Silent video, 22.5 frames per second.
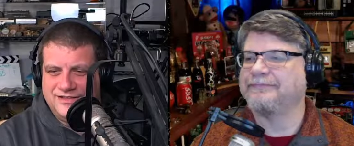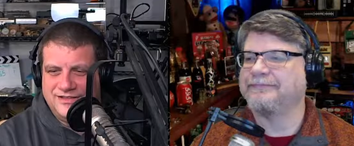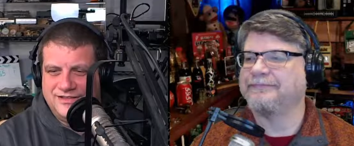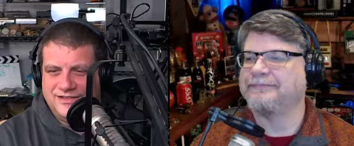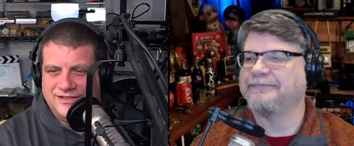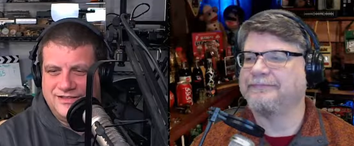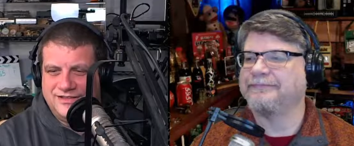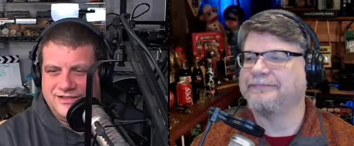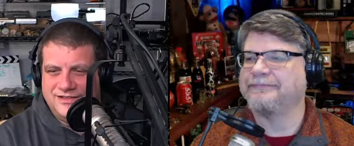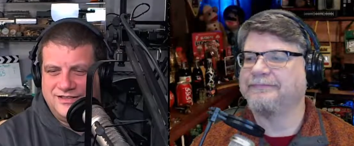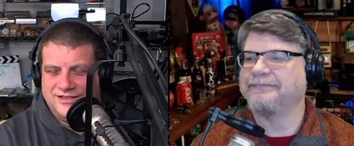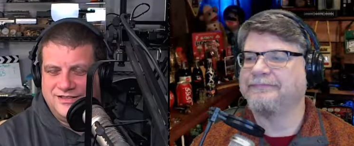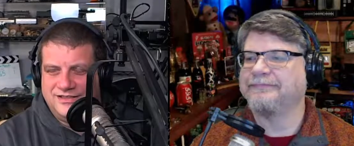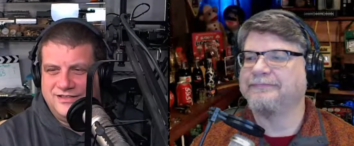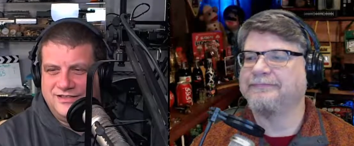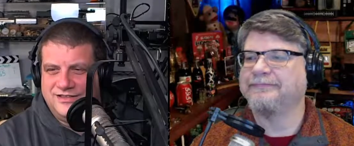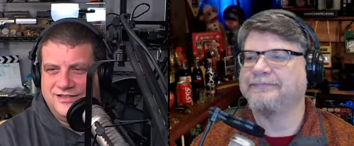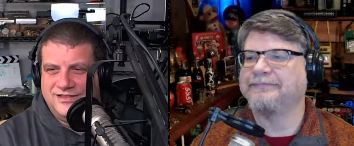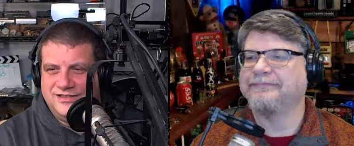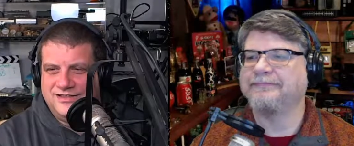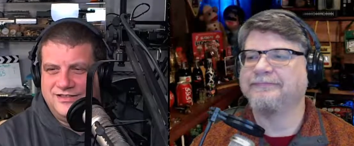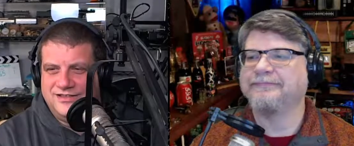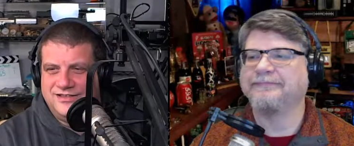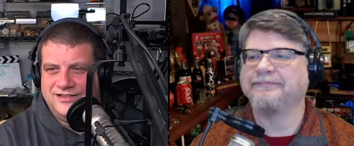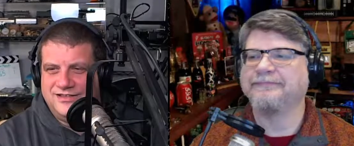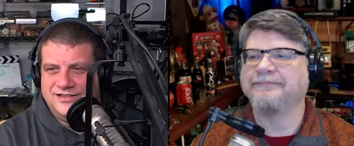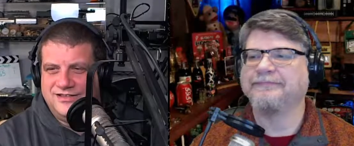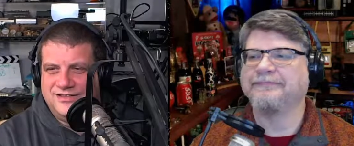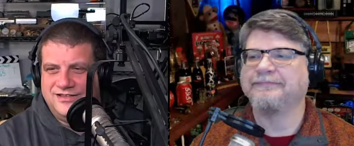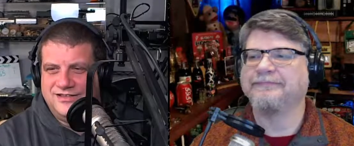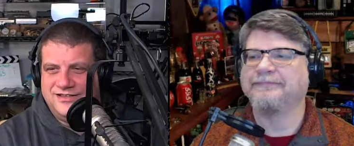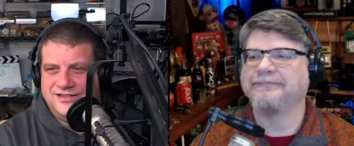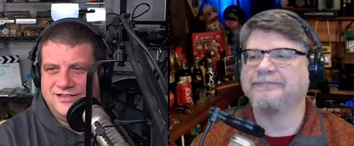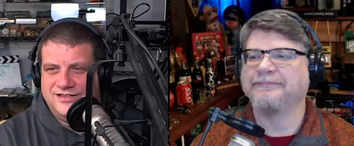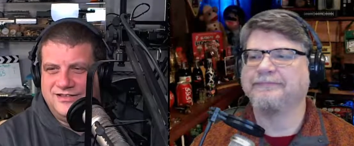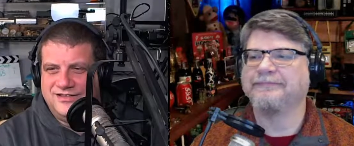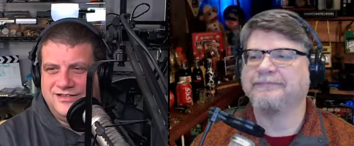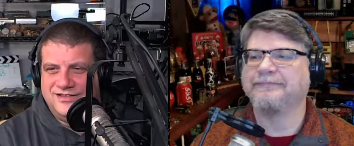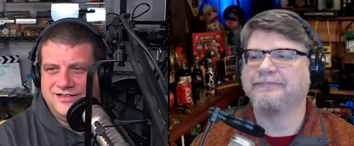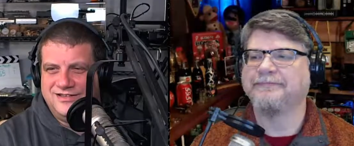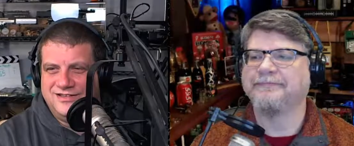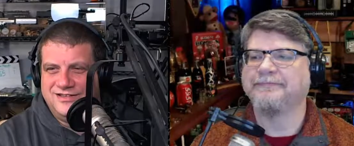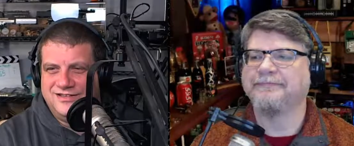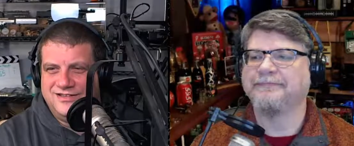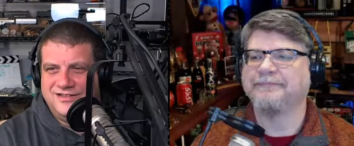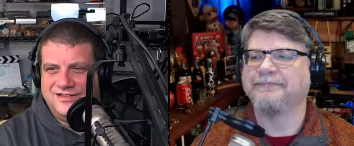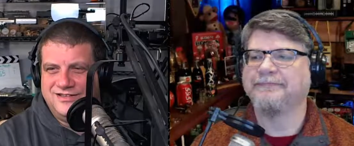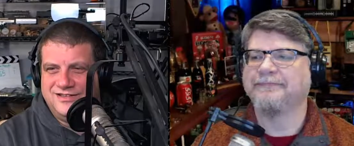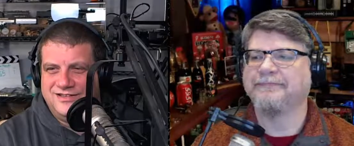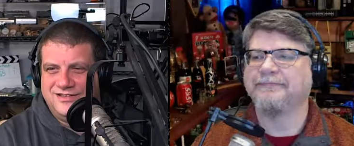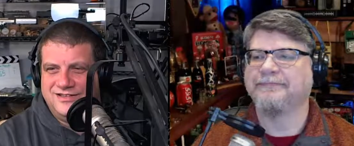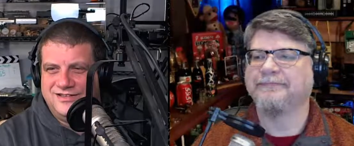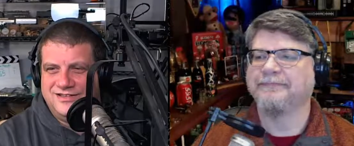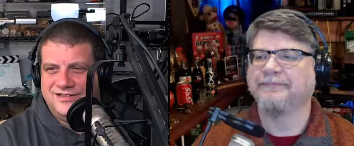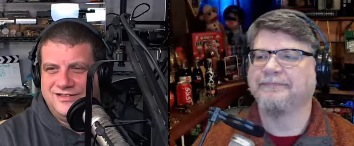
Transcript: [no speech]